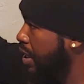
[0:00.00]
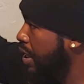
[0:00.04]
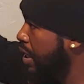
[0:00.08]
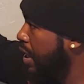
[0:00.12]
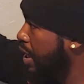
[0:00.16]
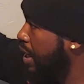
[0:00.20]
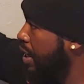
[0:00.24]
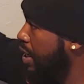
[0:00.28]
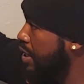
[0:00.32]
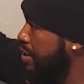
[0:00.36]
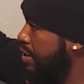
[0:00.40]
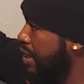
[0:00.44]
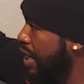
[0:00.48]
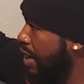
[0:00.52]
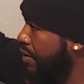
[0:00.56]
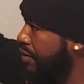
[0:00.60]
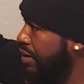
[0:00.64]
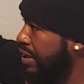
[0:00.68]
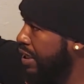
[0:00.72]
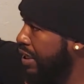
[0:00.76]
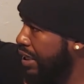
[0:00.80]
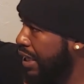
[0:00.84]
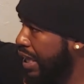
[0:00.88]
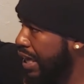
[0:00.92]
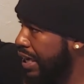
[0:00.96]
because I
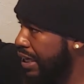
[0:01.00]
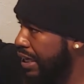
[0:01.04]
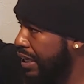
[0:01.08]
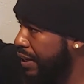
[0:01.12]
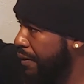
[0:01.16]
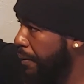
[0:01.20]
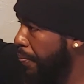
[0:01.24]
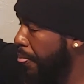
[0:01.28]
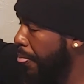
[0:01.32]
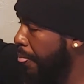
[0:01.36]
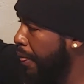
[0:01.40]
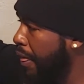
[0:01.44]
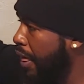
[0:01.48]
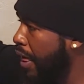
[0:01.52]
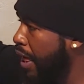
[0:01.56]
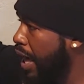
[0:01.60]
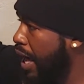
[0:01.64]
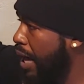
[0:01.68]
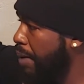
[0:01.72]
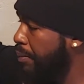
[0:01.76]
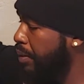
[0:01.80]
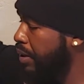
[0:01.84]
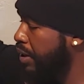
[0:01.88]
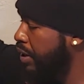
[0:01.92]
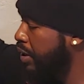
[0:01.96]
really like it.
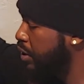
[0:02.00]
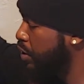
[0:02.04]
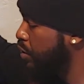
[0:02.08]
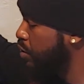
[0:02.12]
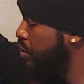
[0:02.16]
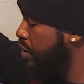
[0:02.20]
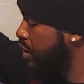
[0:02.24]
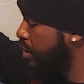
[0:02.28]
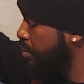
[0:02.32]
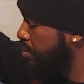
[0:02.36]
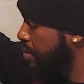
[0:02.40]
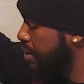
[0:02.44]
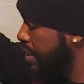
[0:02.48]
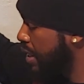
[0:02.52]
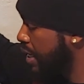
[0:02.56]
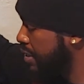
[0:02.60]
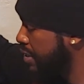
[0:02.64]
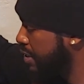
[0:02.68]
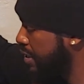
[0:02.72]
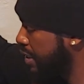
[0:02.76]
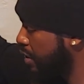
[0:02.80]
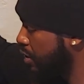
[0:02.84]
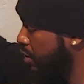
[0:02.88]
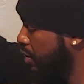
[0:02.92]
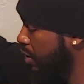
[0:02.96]
I'm gonna do some
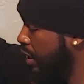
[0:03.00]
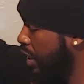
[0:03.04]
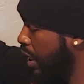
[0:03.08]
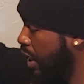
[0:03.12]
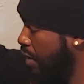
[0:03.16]
testing on it.